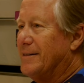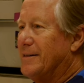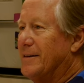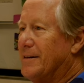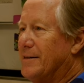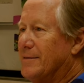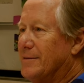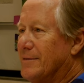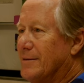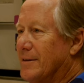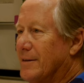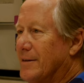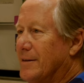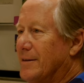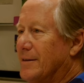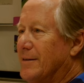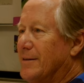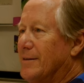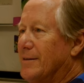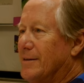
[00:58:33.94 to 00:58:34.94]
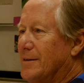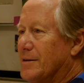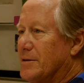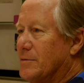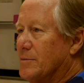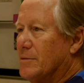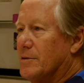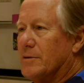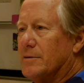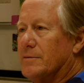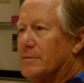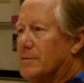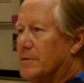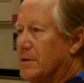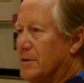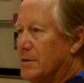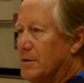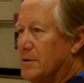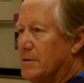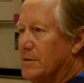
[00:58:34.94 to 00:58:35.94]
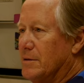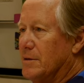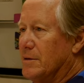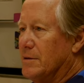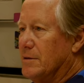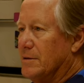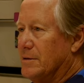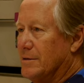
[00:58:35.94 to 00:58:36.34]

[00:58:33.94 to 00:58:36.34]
Yeah. Yeah. That's wonderful that you do that.